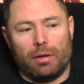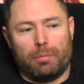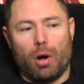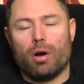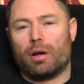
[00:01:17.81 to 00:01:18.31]

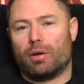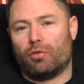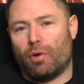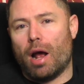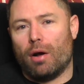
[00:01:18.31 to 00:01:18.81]
punk
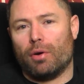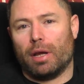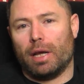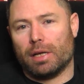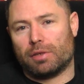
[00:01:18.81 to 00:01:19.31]
crowd,
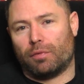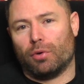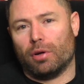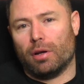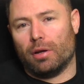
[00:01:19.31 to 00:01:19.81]
I guess,
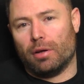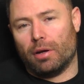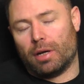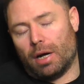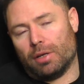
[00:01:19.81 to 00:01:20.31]
for
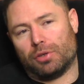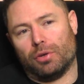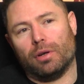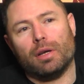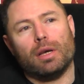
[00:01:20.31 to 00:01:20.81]
a
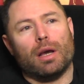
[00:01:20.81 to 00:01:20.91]
concert.